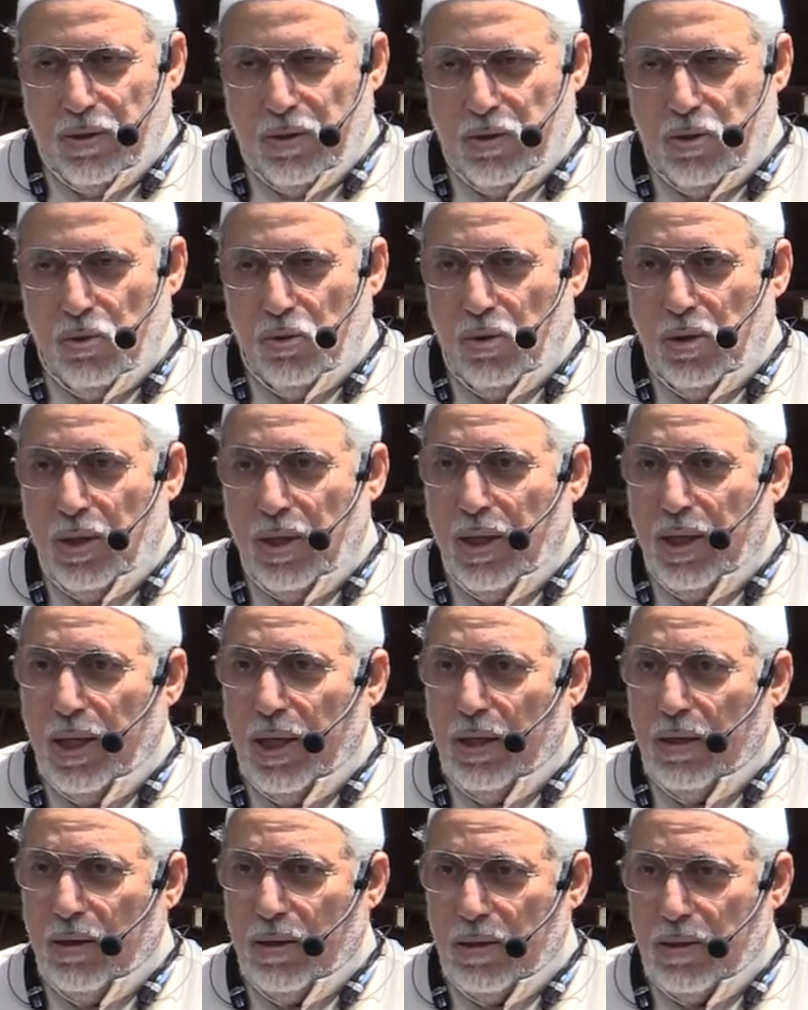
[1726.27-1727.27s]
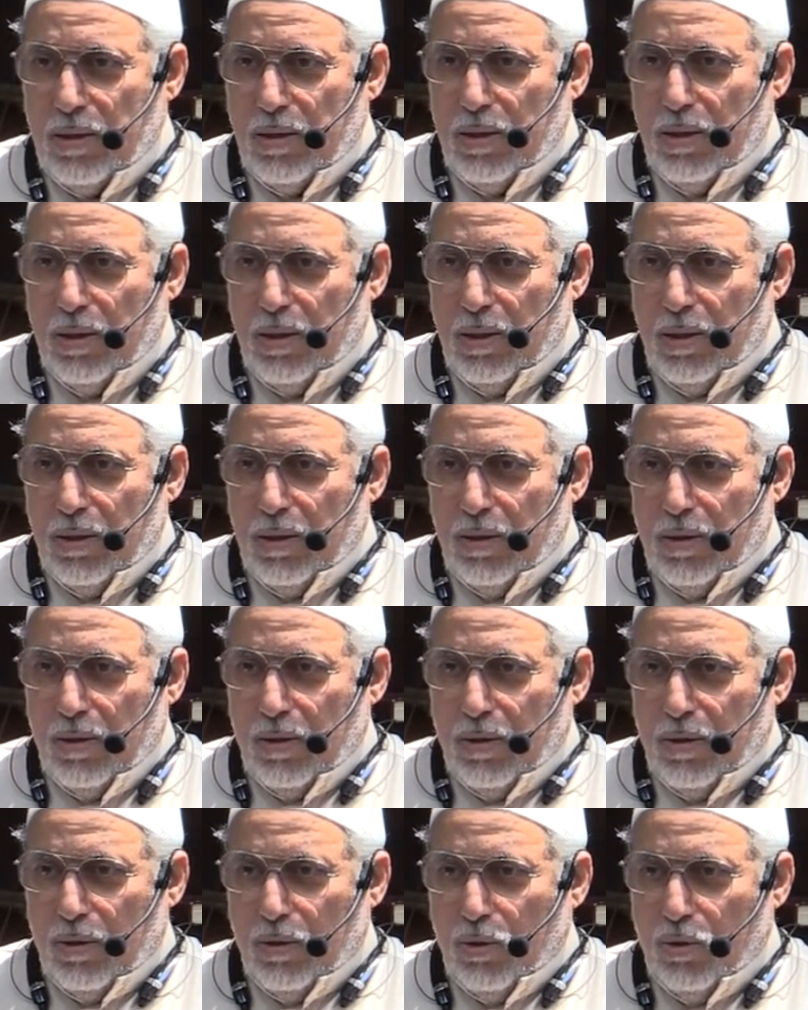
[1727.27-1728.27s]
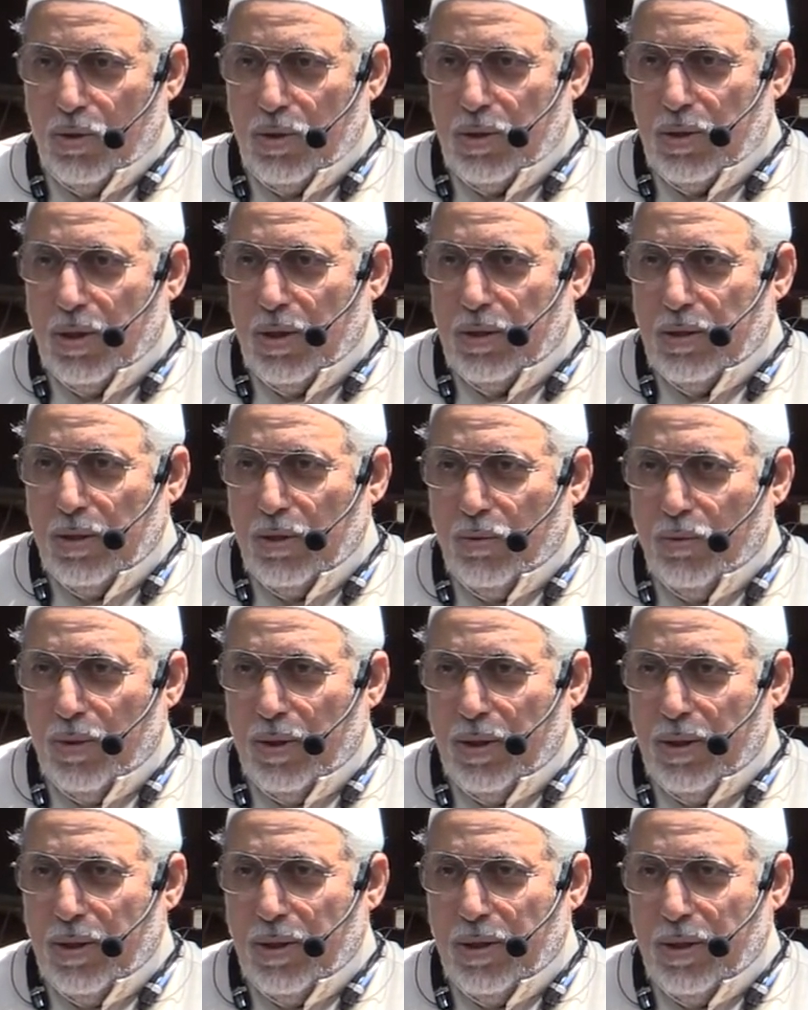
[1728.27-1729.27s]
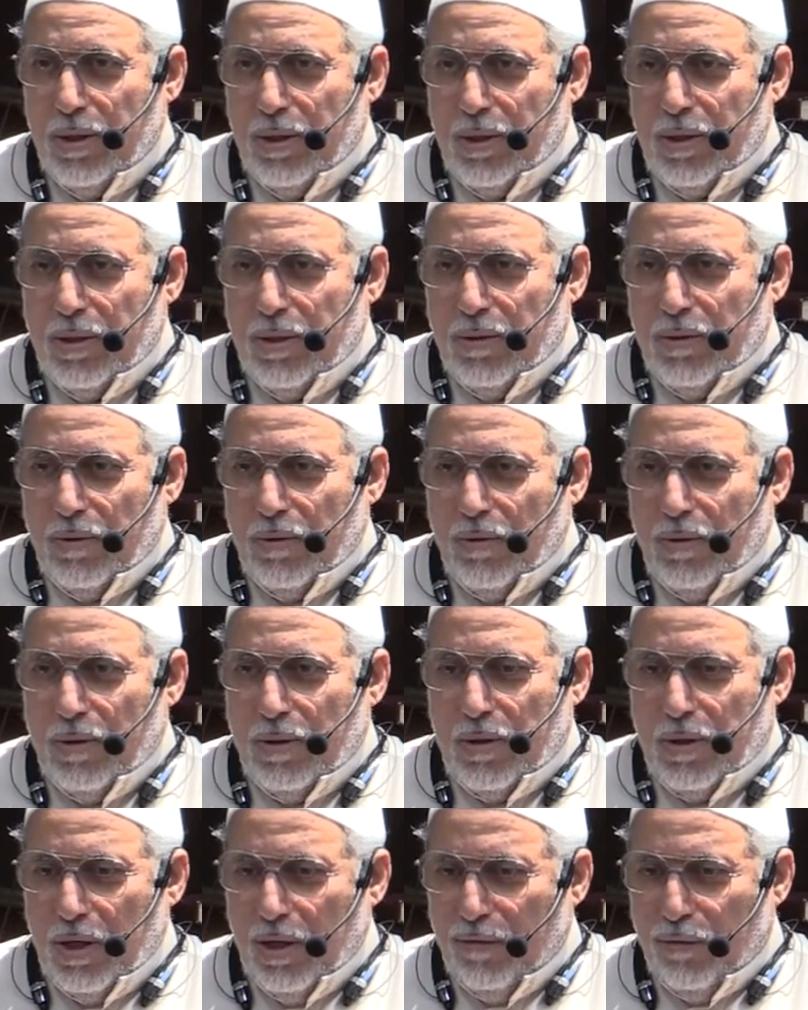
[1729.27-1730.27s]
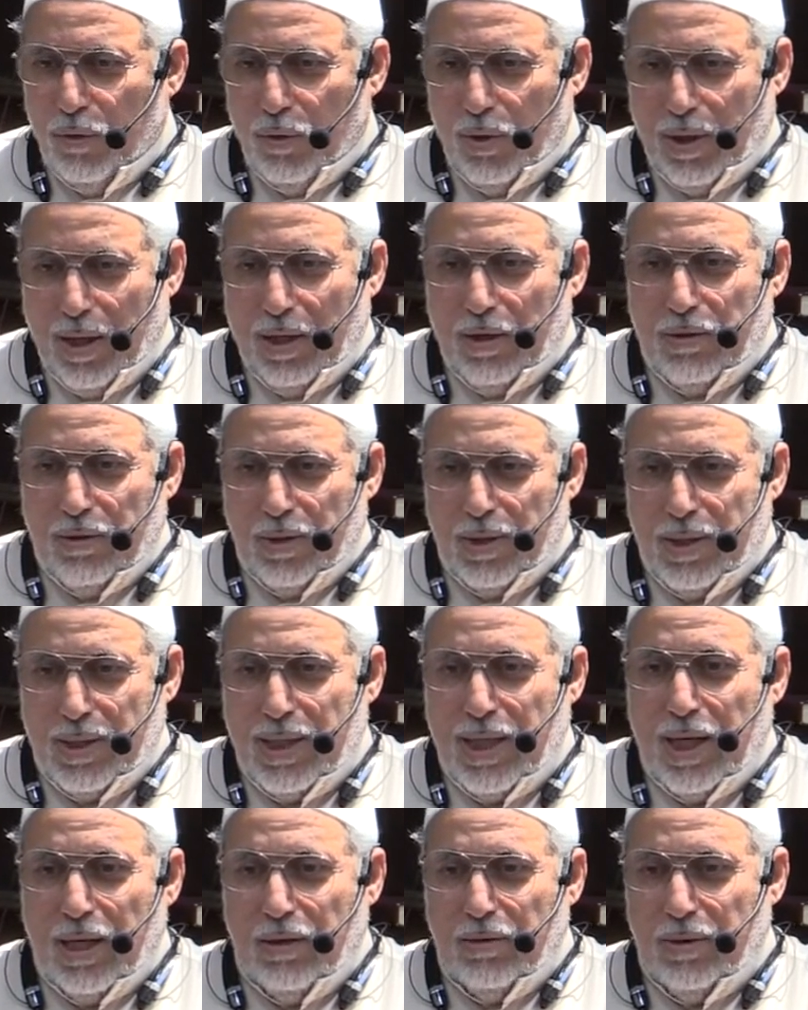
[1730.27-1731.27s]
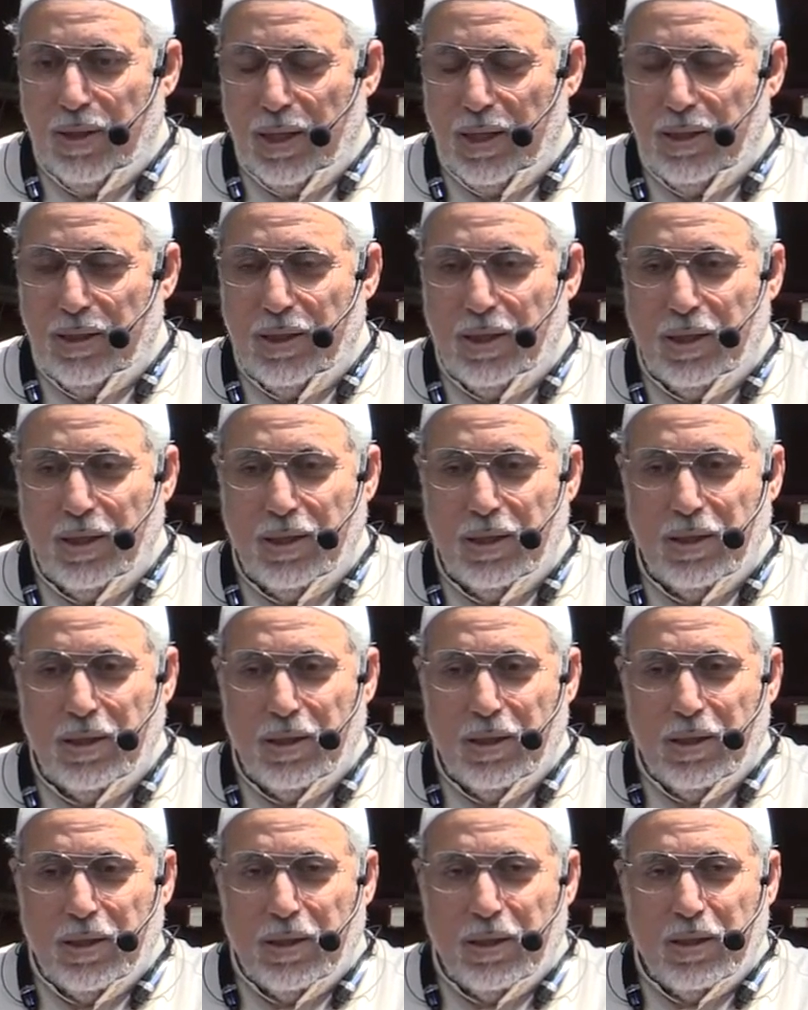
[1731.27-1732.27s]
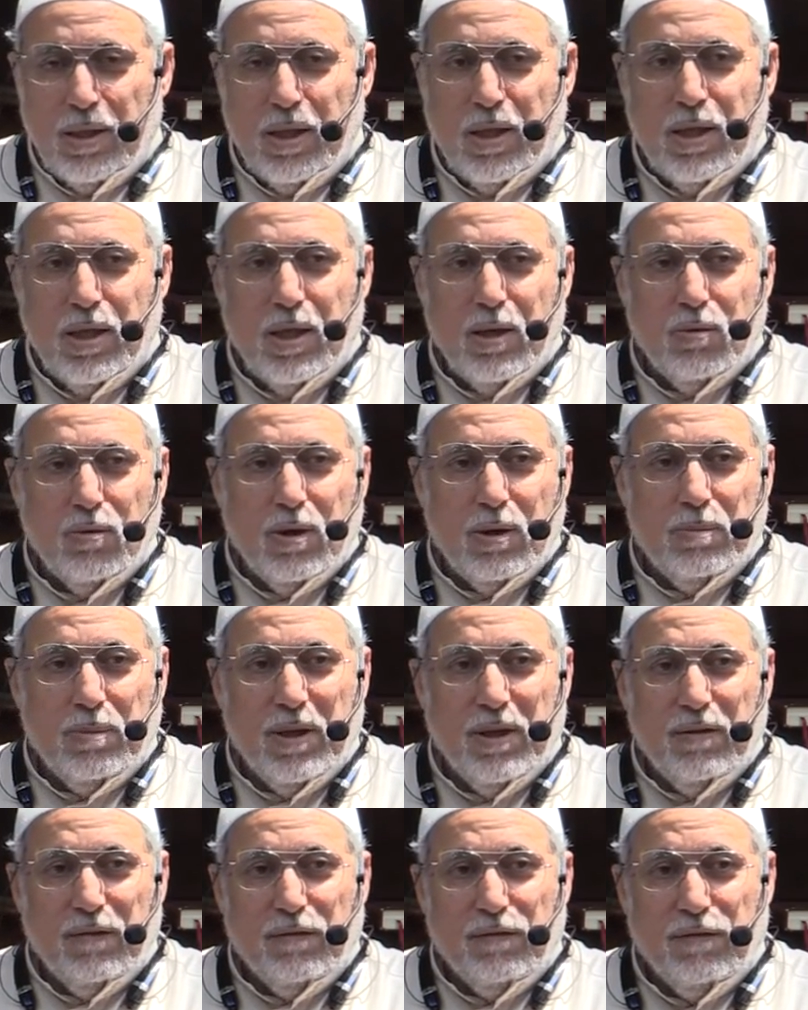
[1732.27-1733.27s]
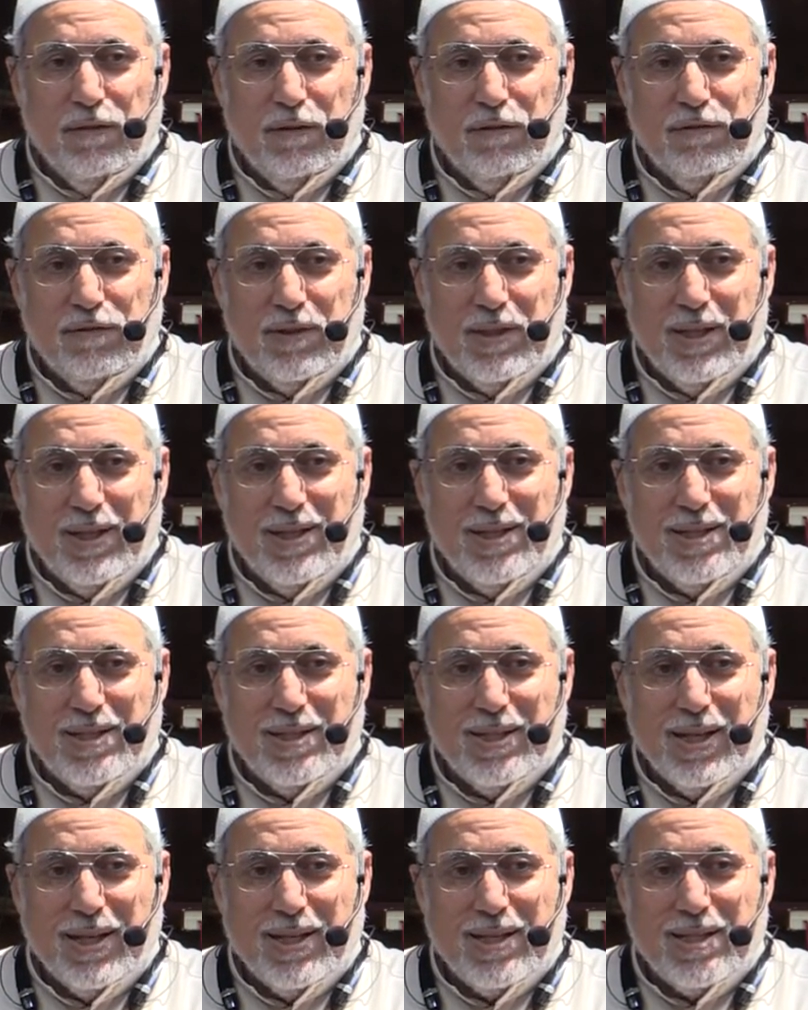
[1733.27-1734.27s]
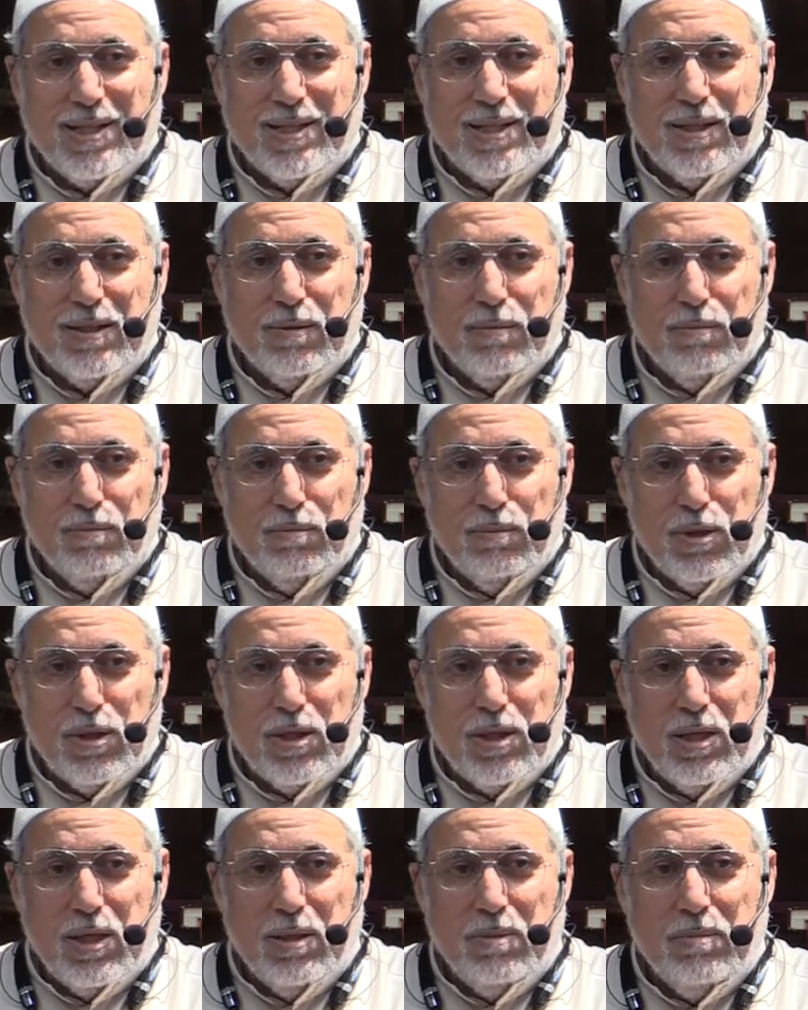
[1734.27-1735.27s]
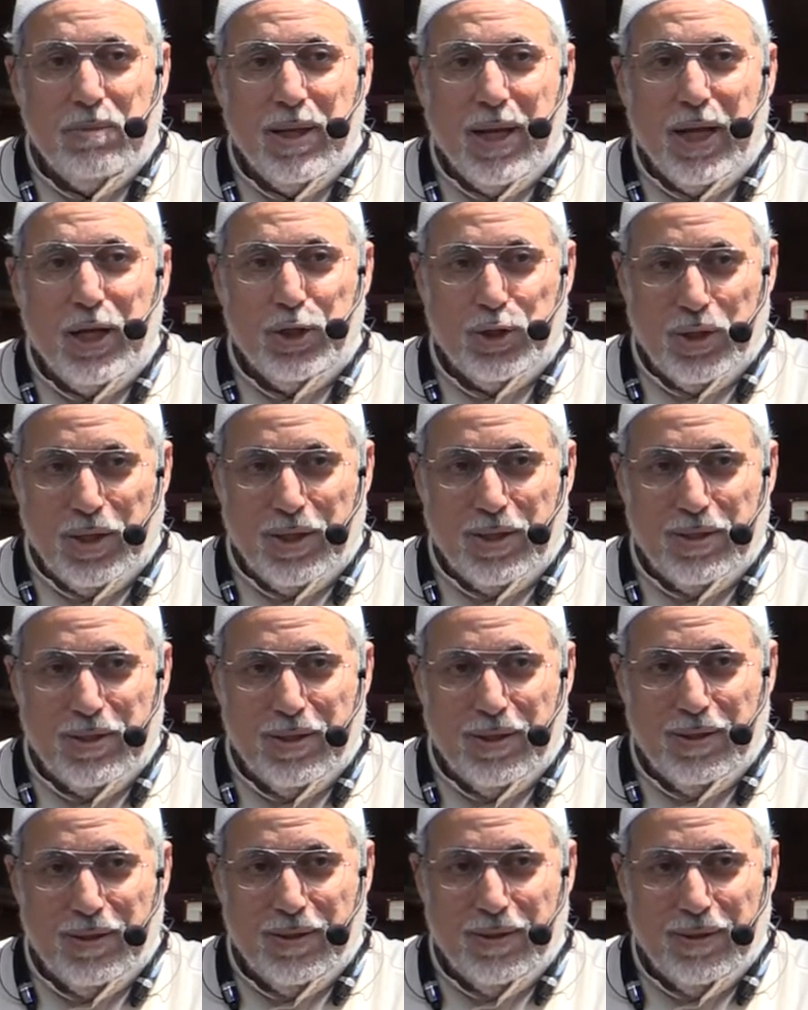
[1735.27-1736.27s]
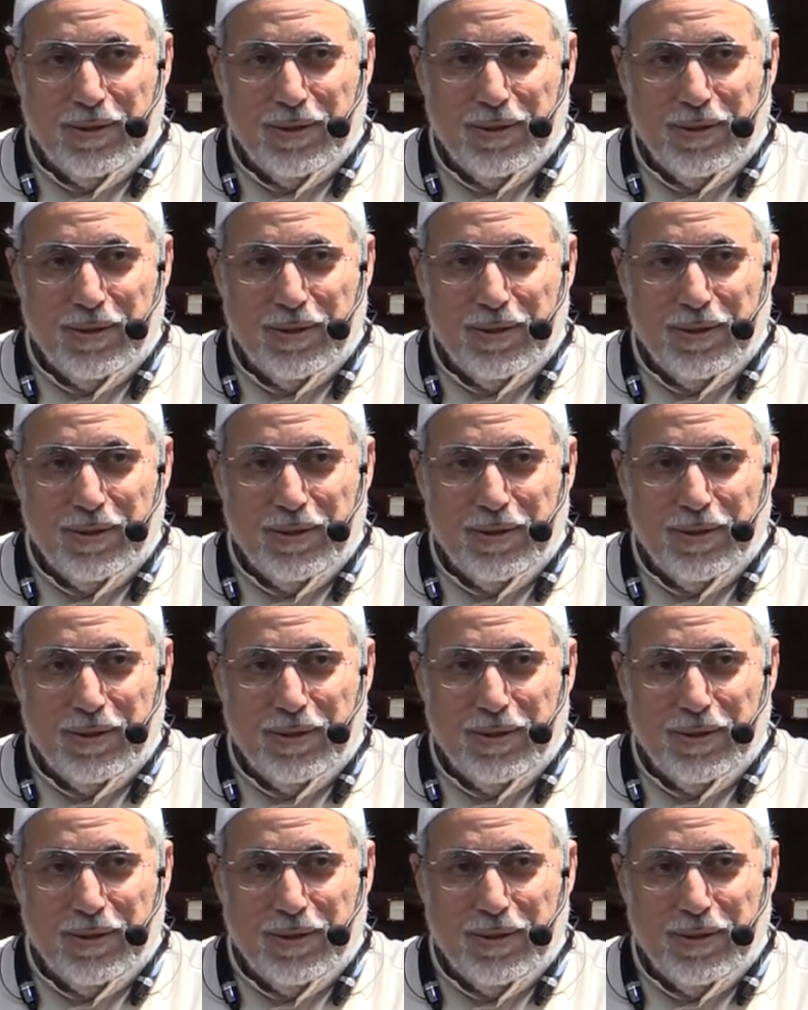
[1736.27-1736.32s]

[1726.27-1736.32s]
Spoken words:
So the leaders who started with 3-4 countries, now ending that there will be 56 Muslim nations